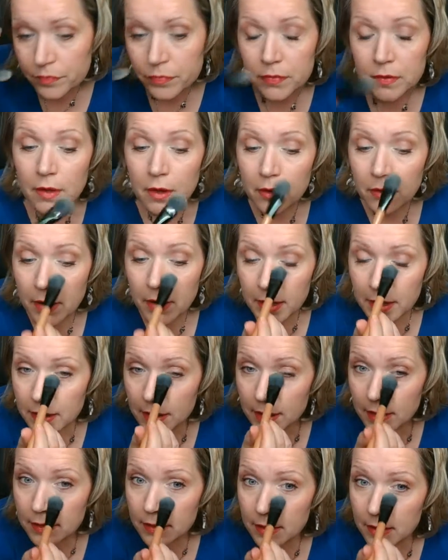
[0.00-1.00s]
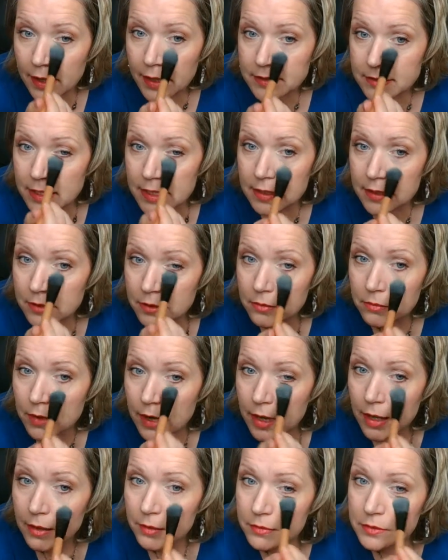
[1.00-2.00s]
All right, and then I take it
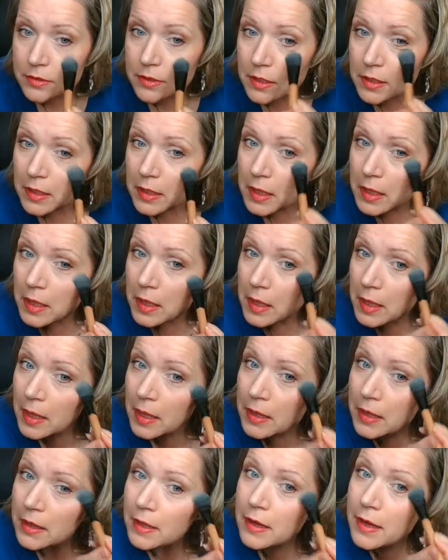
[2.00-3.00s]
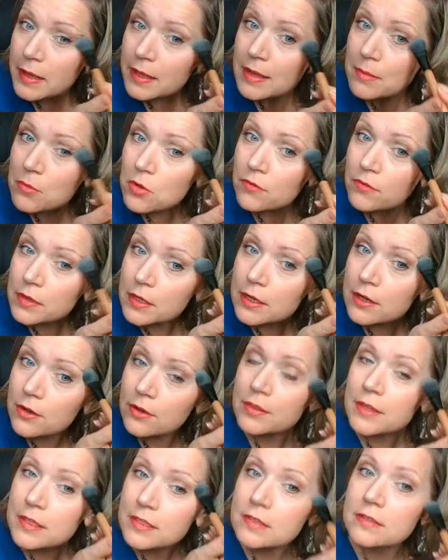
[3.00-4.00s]
around, and then I come over here,
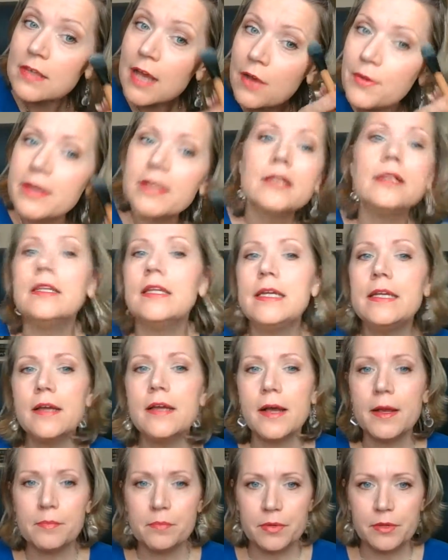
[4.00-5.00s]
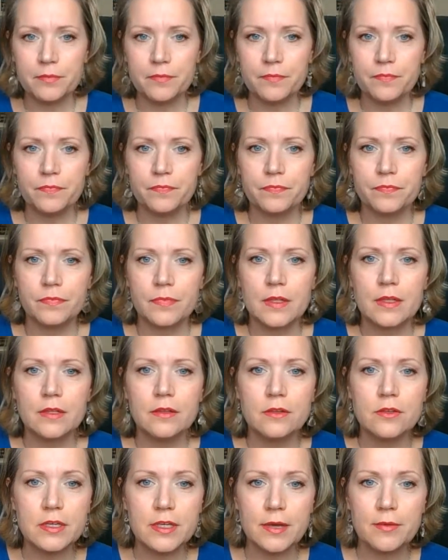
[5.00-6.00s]
and this is how I clean up.
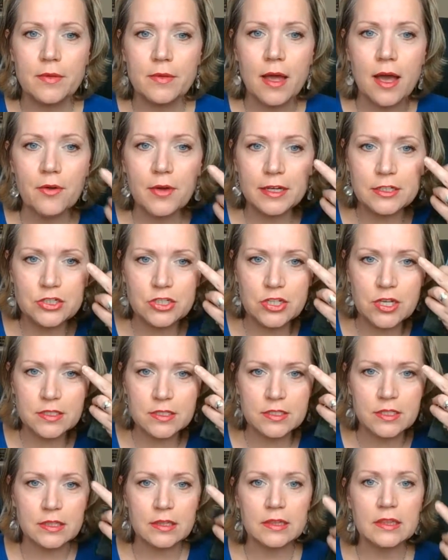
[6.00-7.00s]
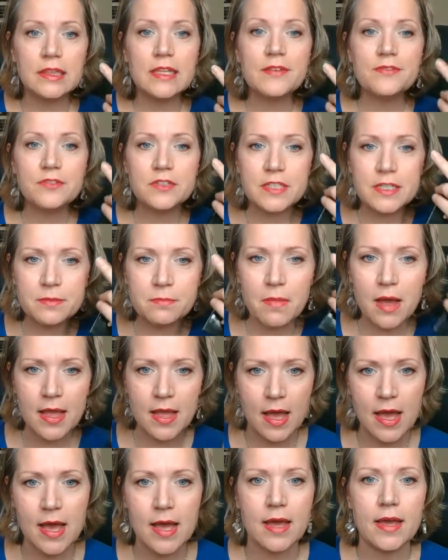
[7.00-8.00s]
Look at how I just lifted my
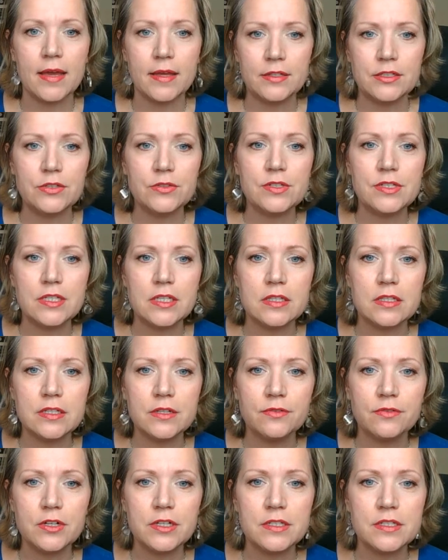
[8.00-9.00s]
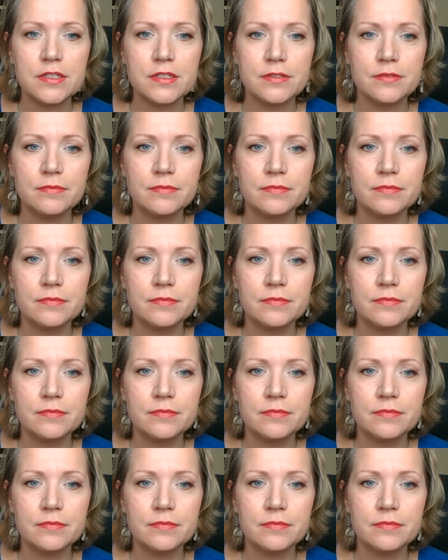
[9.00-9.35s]
eye. Do you see the difference?